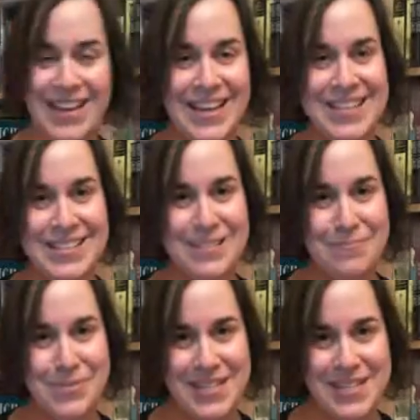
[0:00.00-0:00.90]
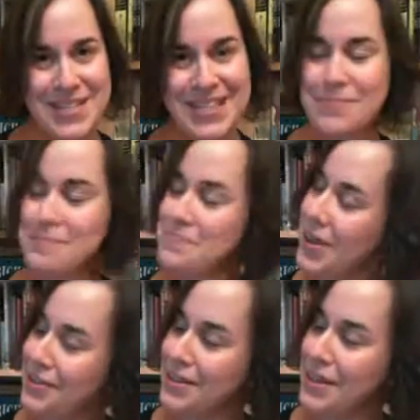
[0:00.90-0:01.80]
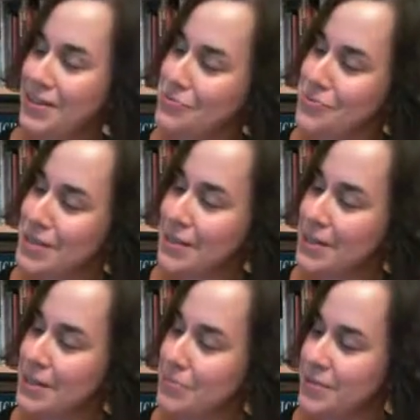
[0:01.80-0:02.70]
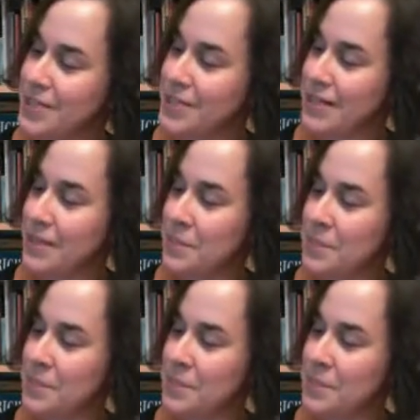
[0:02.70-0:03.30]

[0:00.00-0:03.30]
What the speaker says: Isn't it pretty? I think it's really, really pretty.